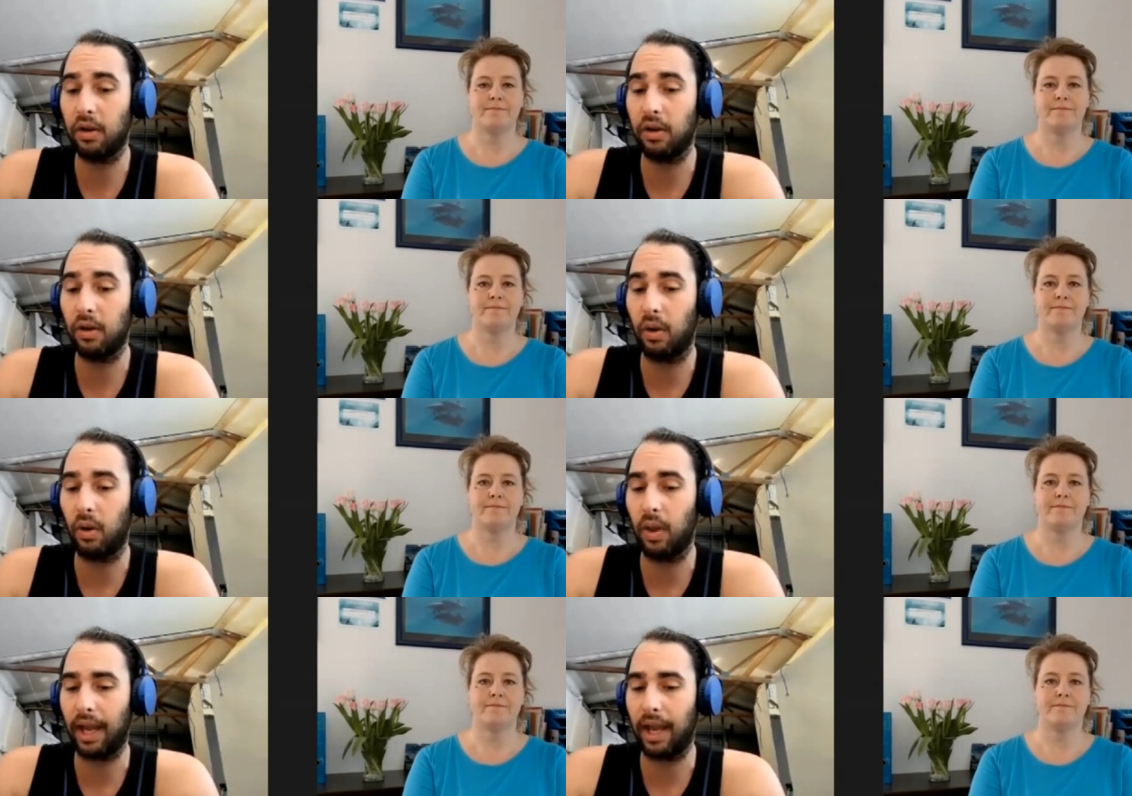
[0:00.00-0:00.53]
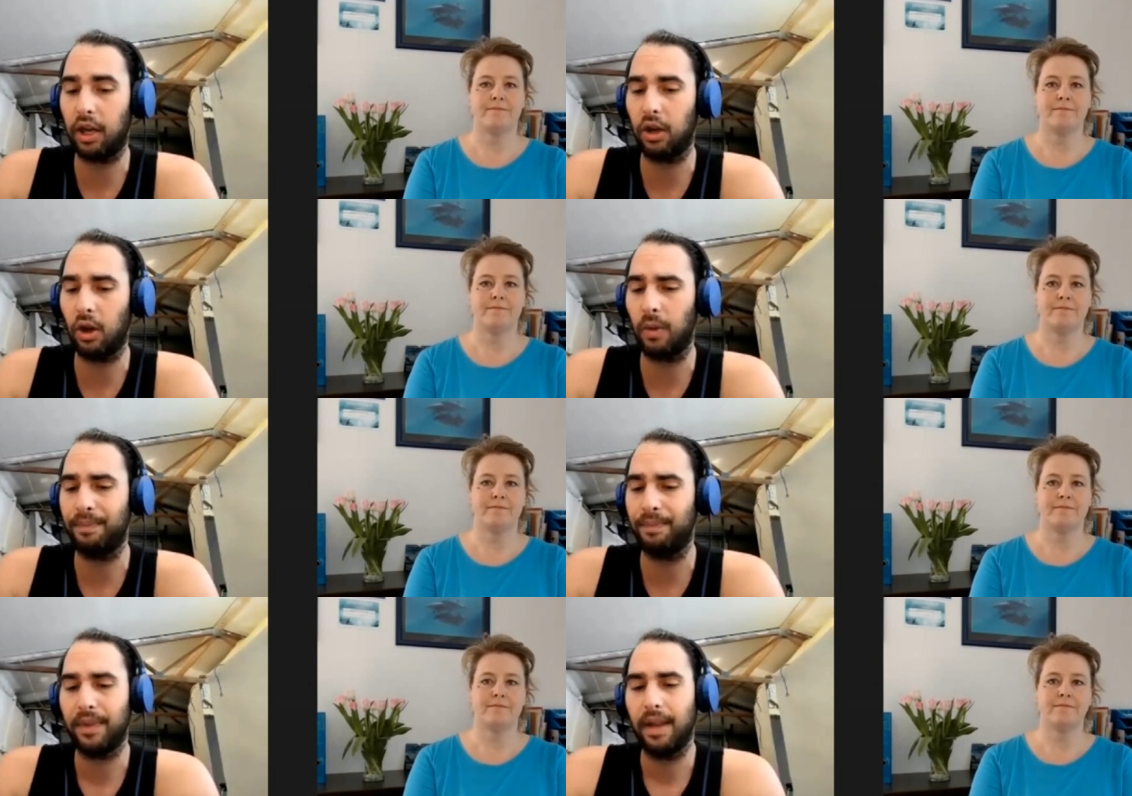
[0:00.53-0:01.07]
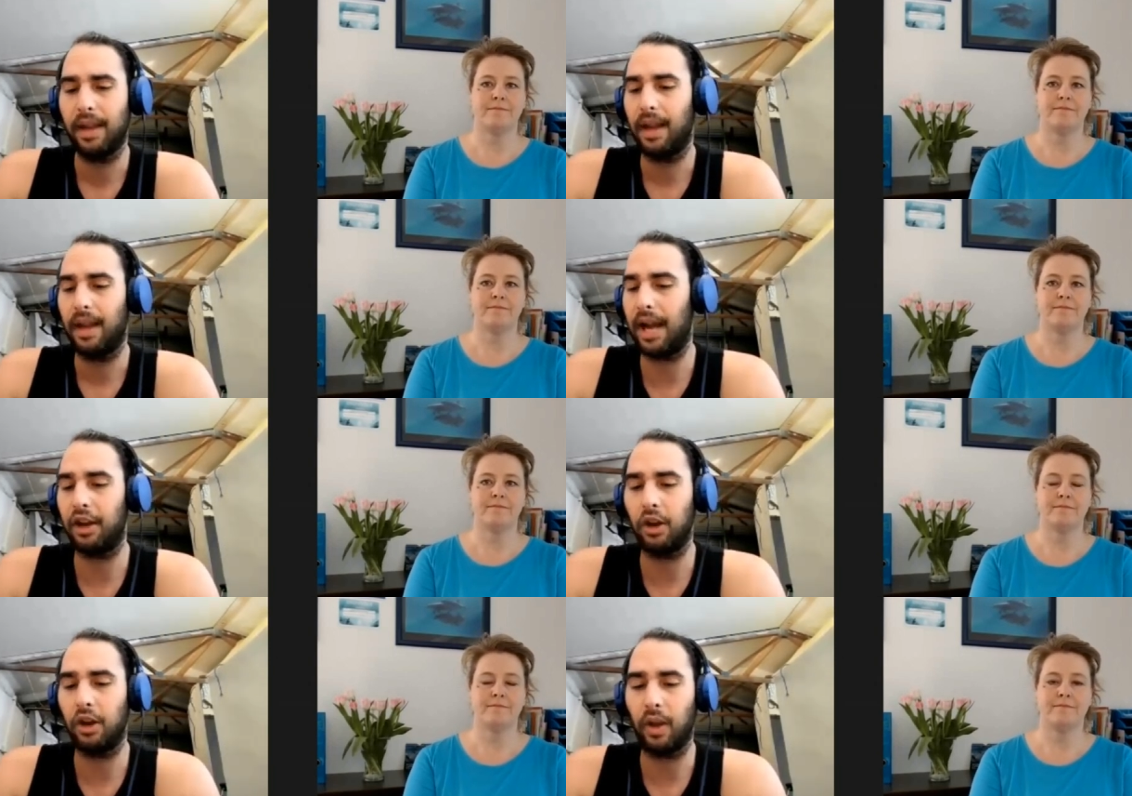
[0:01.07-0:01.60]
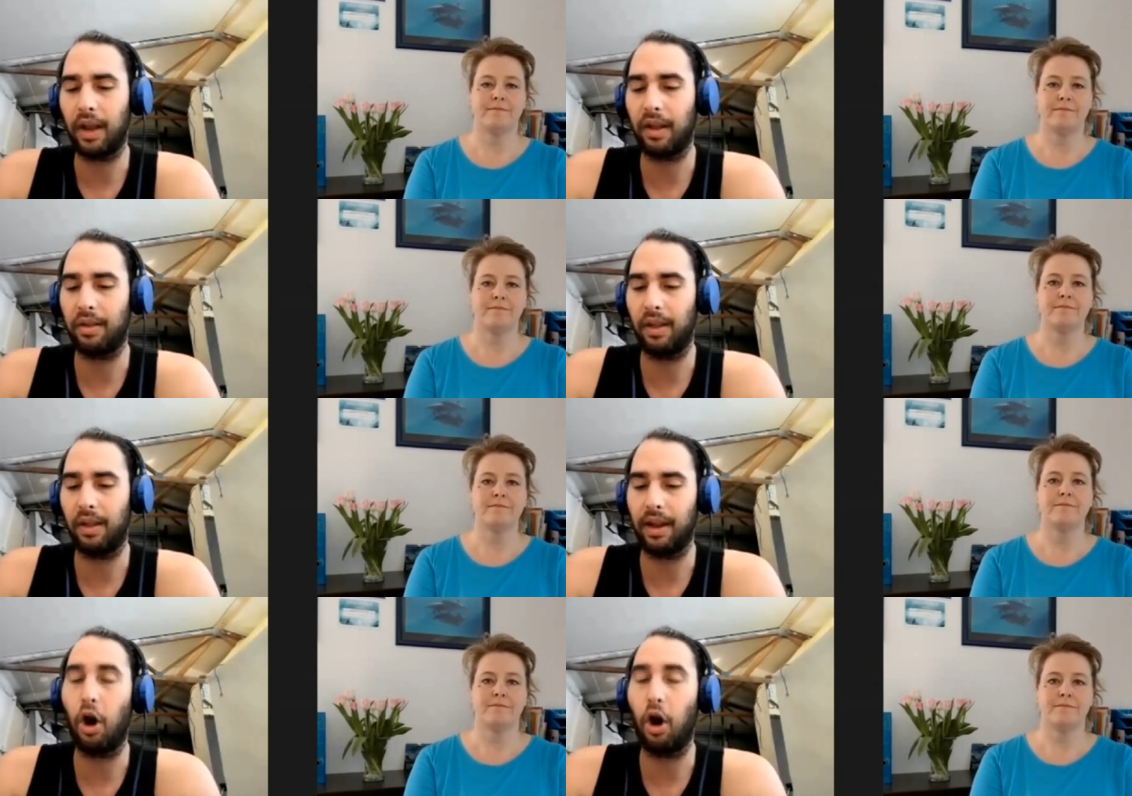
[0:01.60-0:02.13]
Speaker 1: or like you know I don't know like
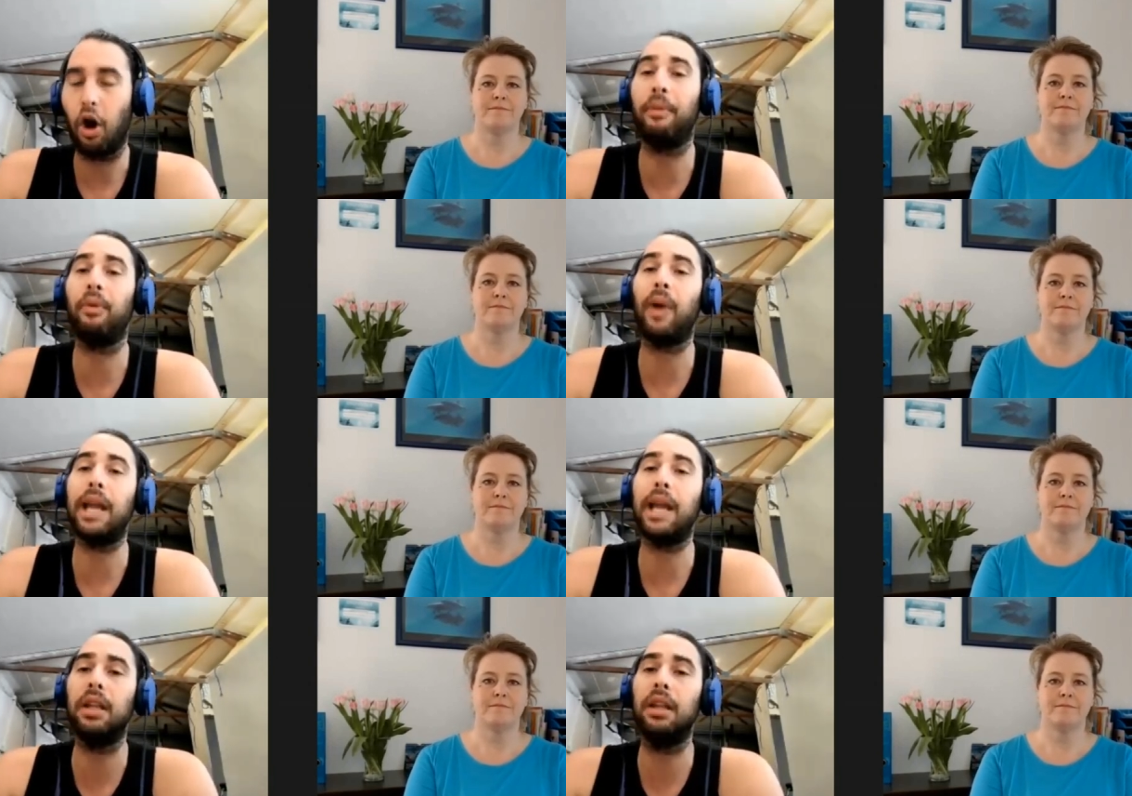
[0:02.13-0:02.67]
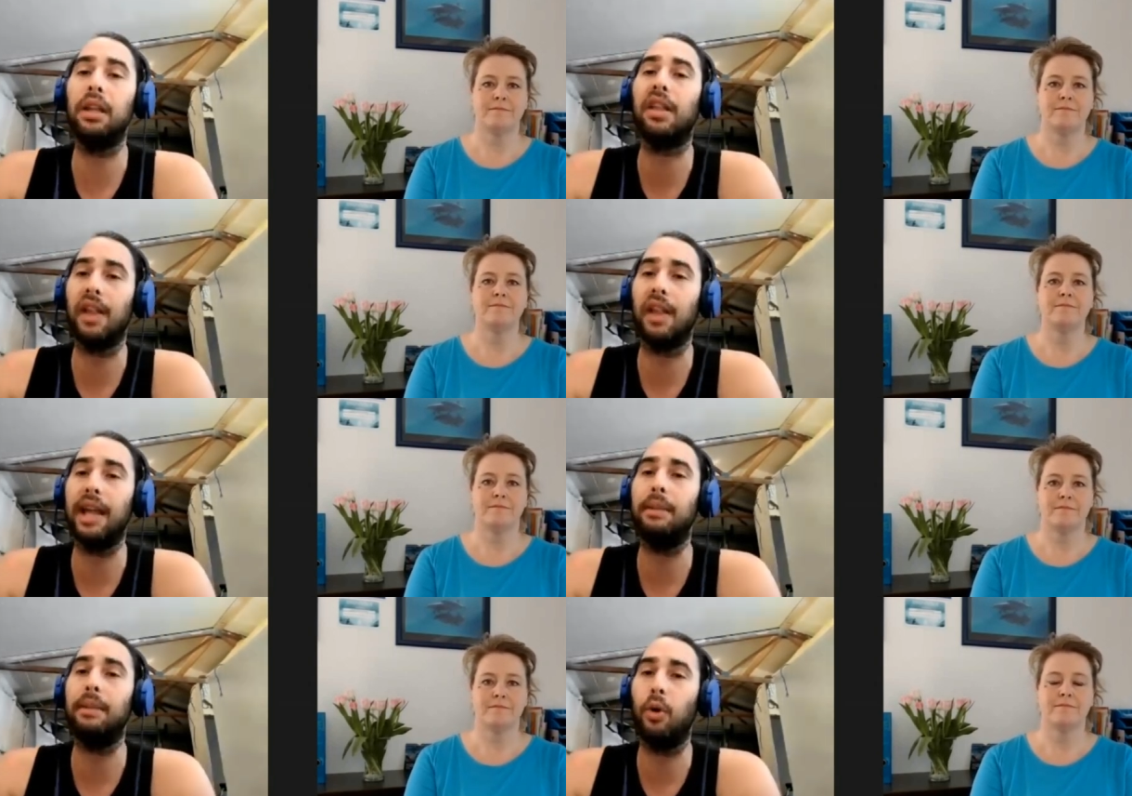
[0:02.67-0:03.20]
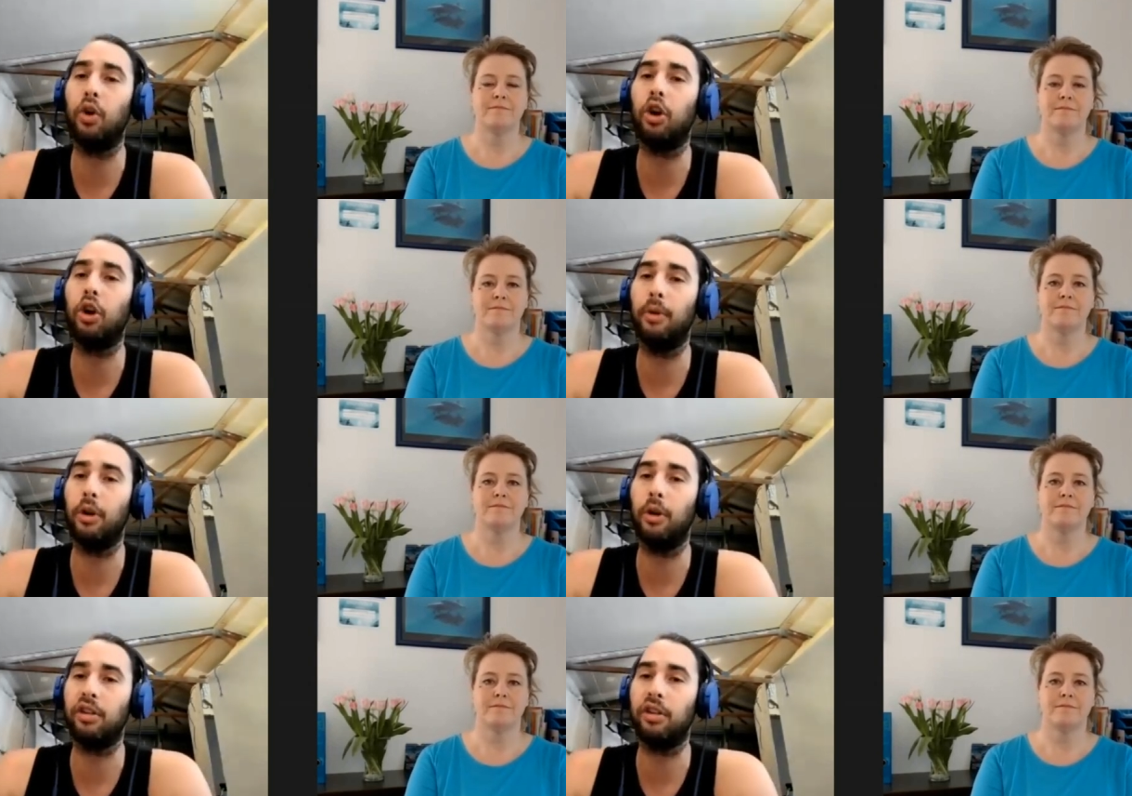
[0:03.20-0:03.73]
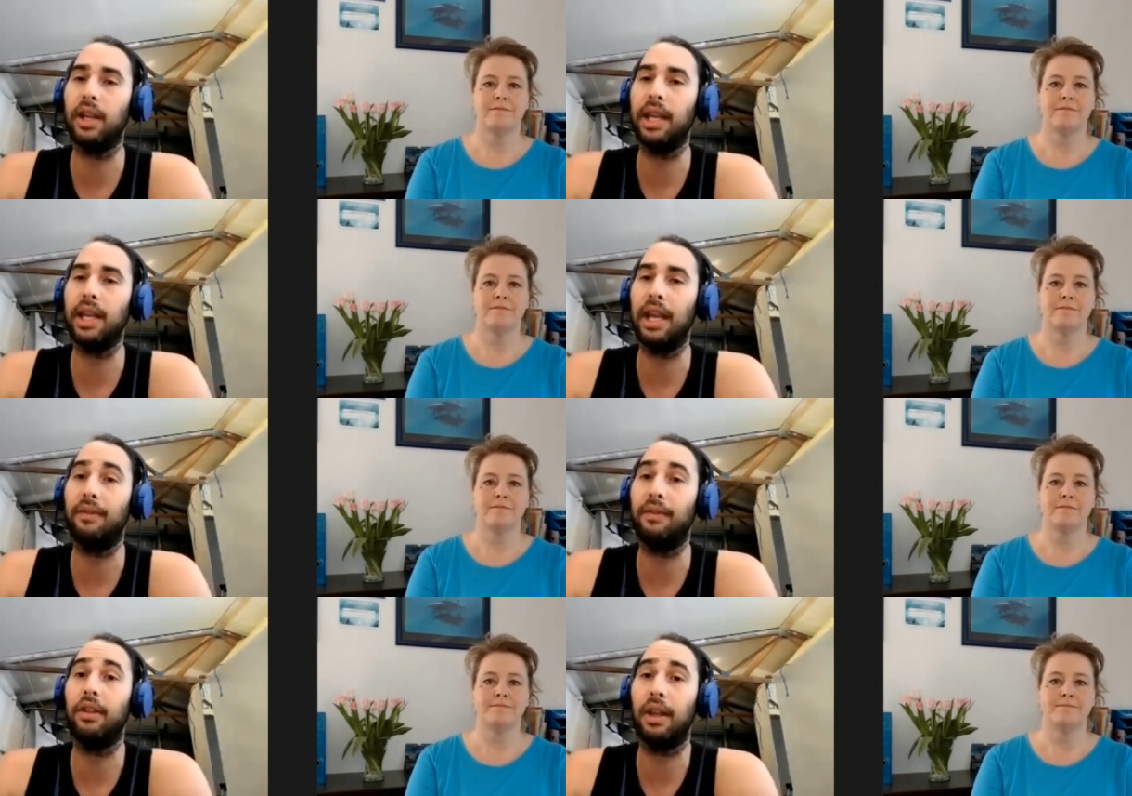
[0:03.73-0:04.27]
like operated slightly more commercially,
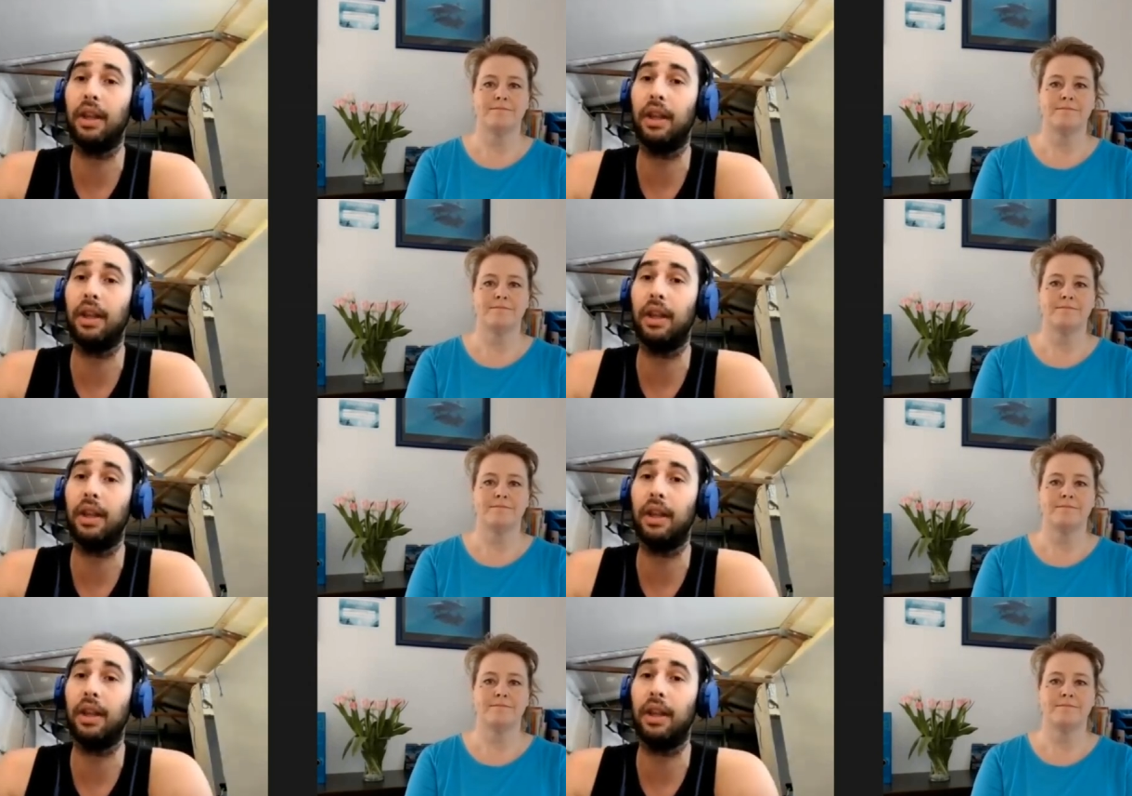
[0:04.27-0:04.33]
even mm-hmm.